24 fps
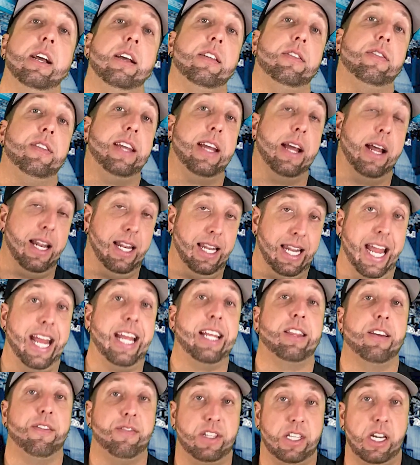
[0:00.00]
the
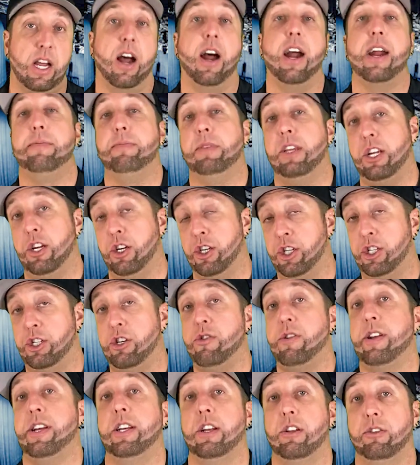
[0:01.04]
length of time that you're
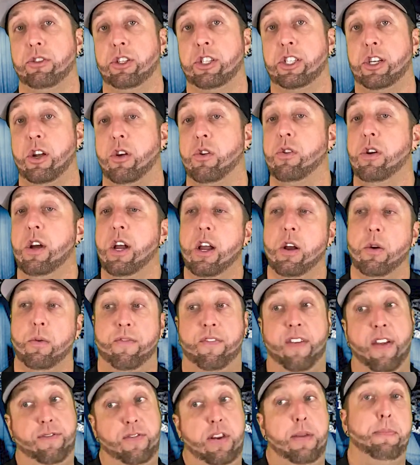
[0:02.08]
shooting those. So
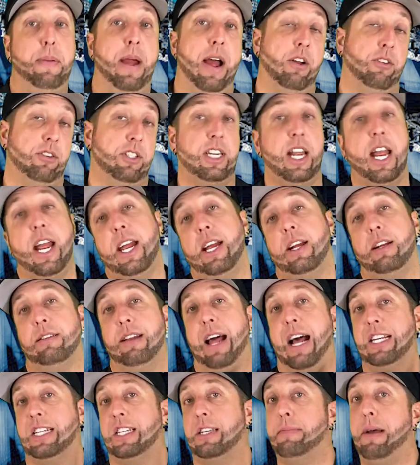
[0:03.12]
50 pound tank
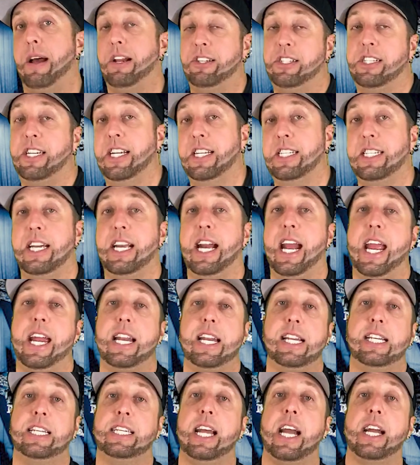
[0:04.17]
lasts about 60 to
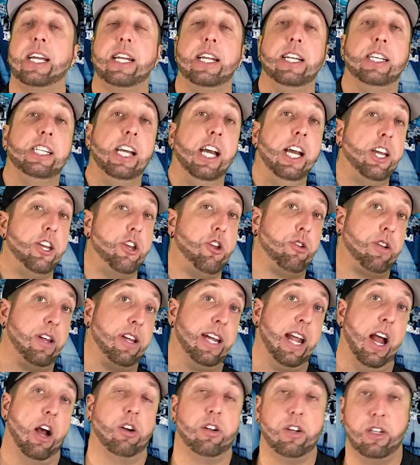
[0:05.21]
80 seconds. You can
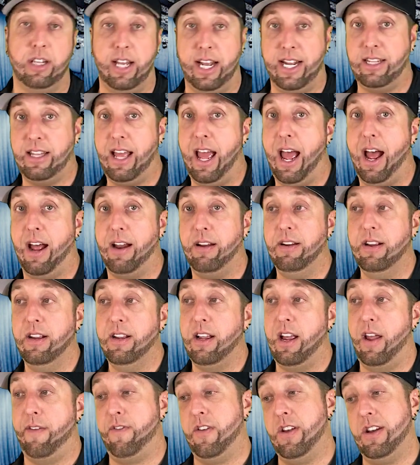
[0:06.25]
calculate that.
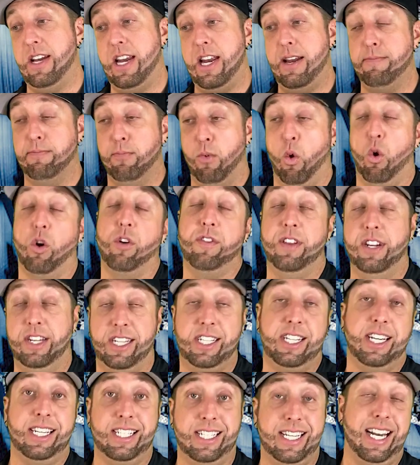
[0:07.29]
If you need more than
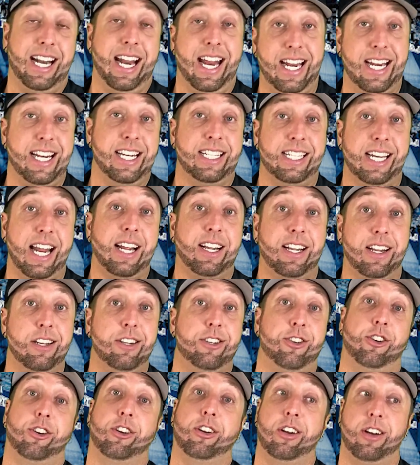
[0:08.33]
60 to 80 seconds,
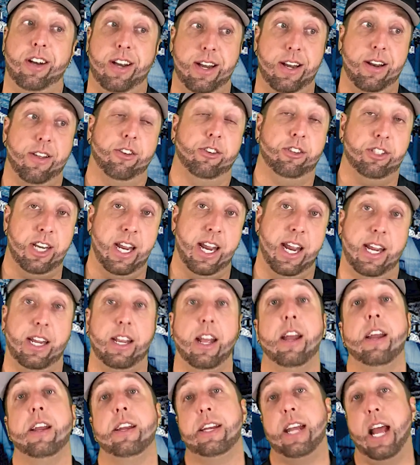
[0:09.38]
you're gonna need another tank,
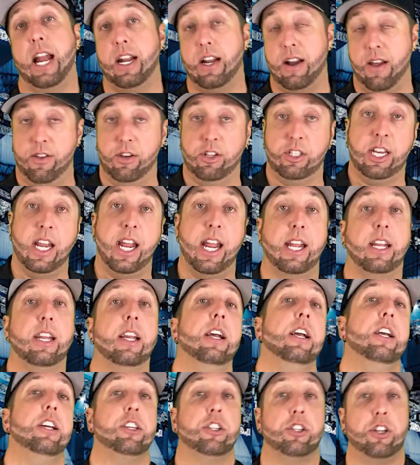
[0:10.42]
yet another tank.
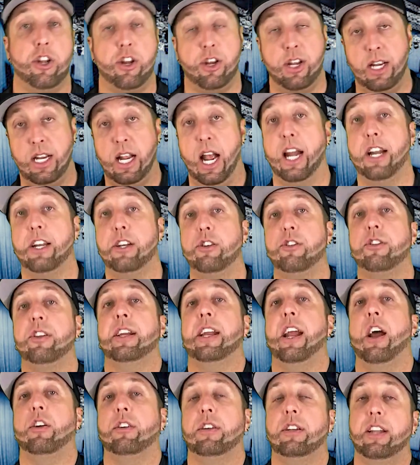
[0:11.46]
So you can kind of do the
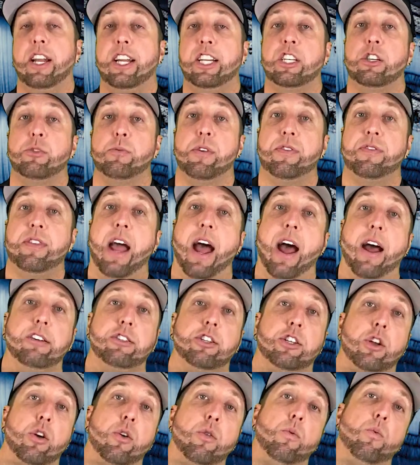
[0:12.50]
calculation with that.
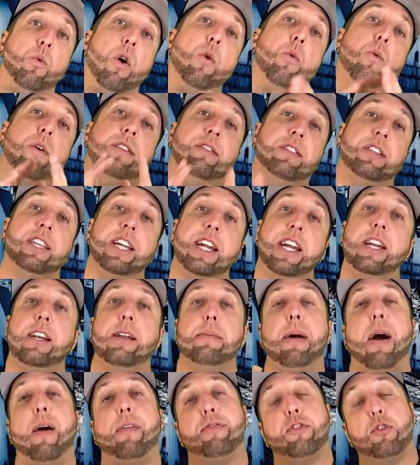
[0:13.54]
So what we've seen
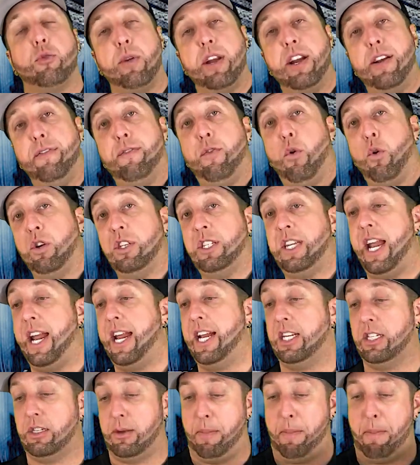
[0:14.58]
about three to four
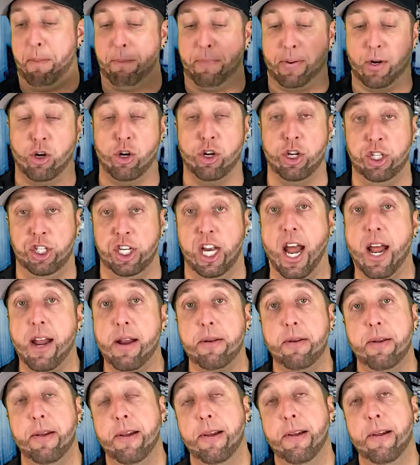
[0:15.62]
tanks per
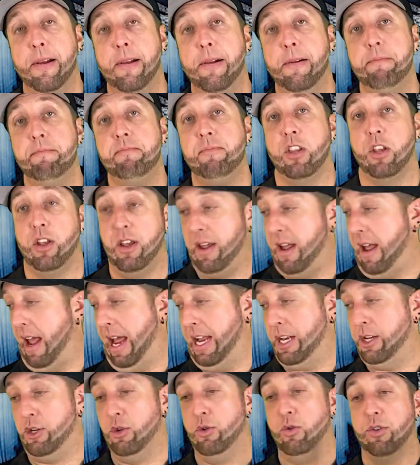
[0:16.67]
jet
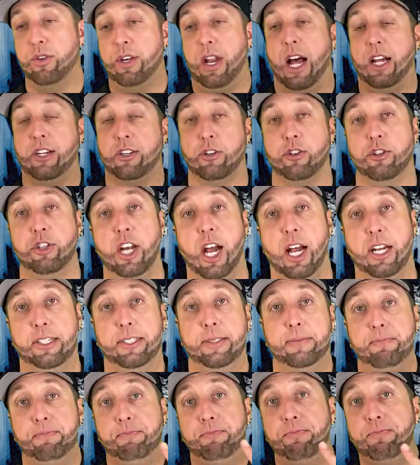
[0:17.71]
and dual nozzle jets.
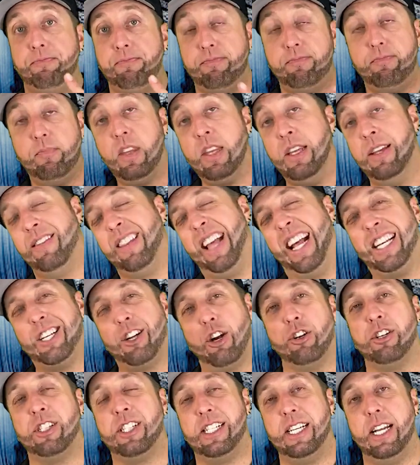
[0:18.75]
That's
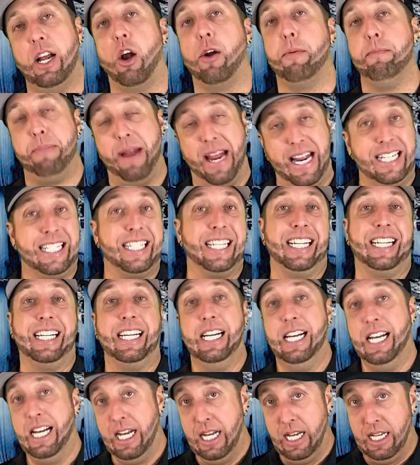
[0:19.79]
our, our basic
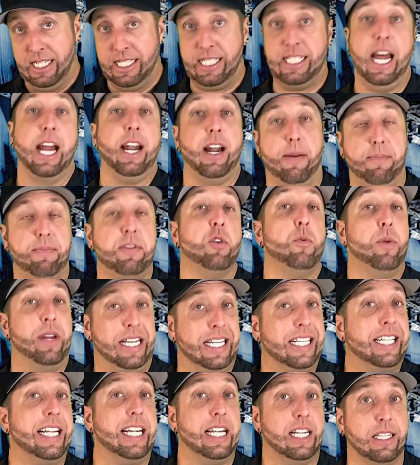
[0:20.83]
setup that we
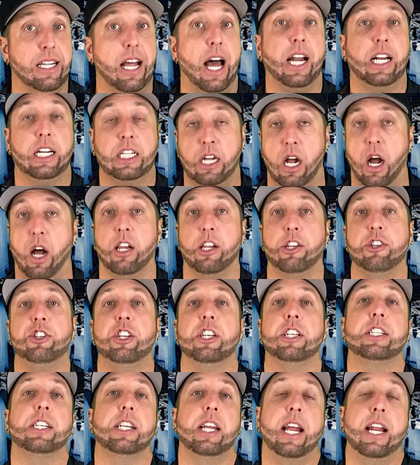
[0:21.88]
see a lot of
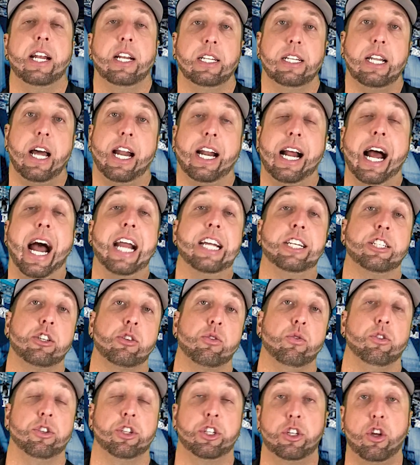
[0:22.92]
colleges and a lot of high
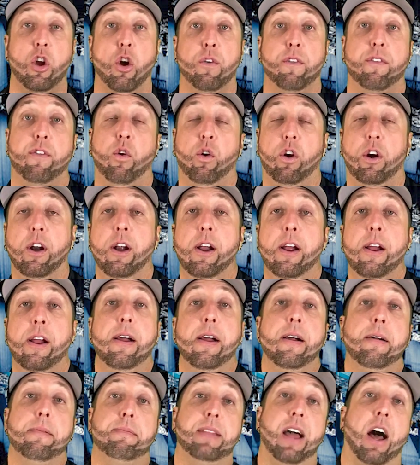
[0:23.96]
schools go for.
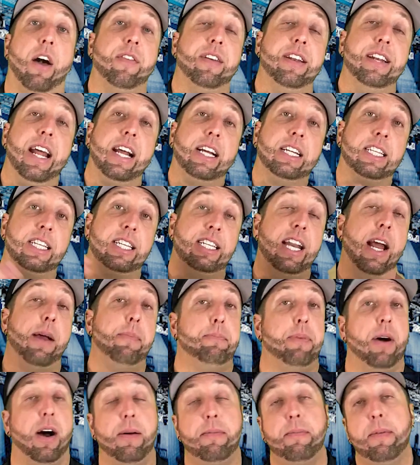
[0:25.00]
Now the next step
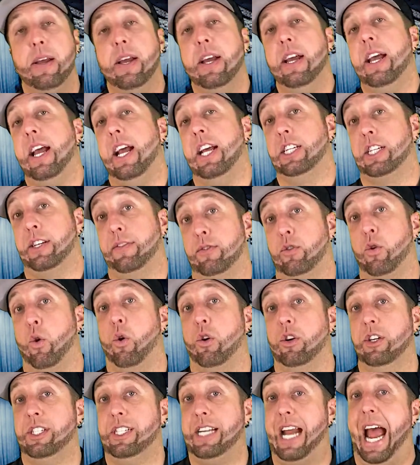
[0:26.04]
up is of
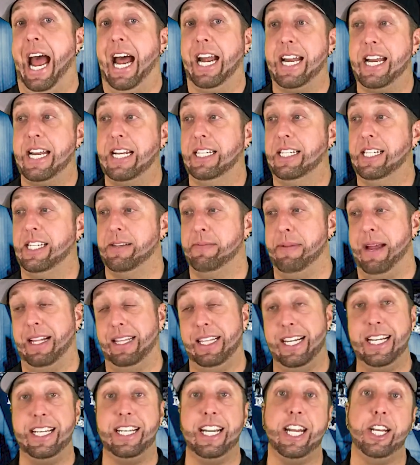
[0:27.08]
course adding some
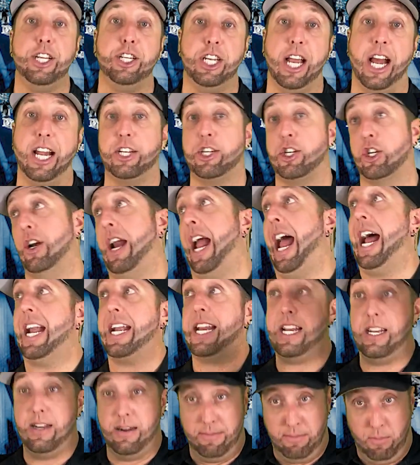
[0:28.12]
LED jets or
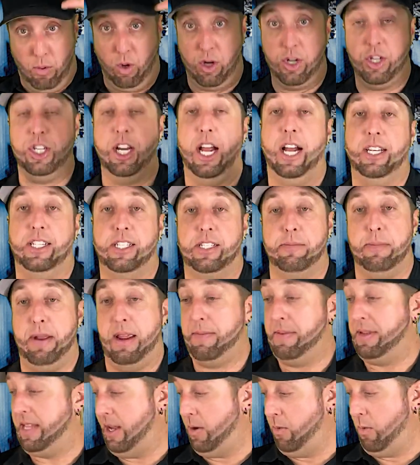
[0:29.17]
adding more jets.
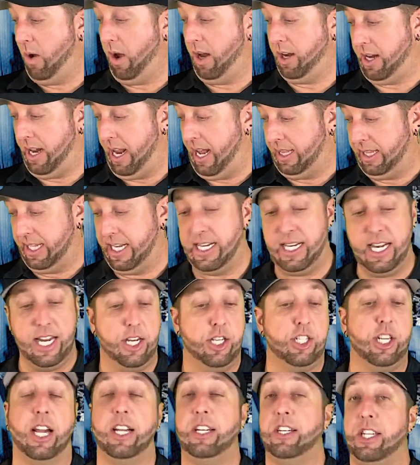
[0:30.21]
Maybe they want LED
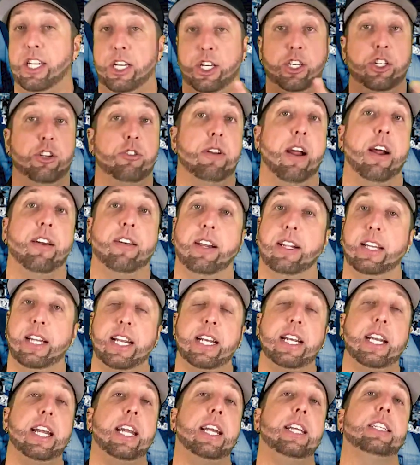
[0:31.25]
jets that shoot out
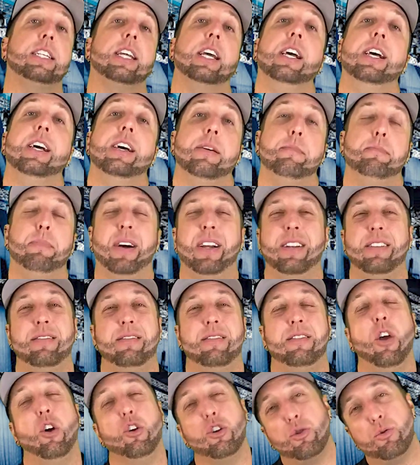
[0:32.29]
LEDs, but
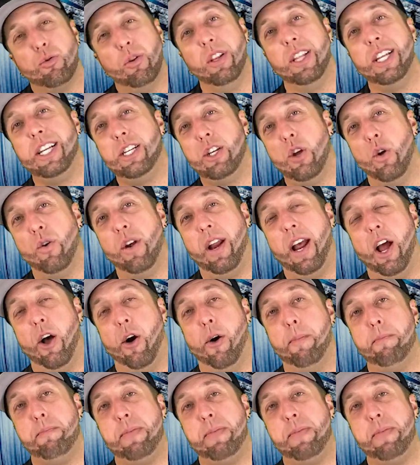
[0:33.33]
those really don't help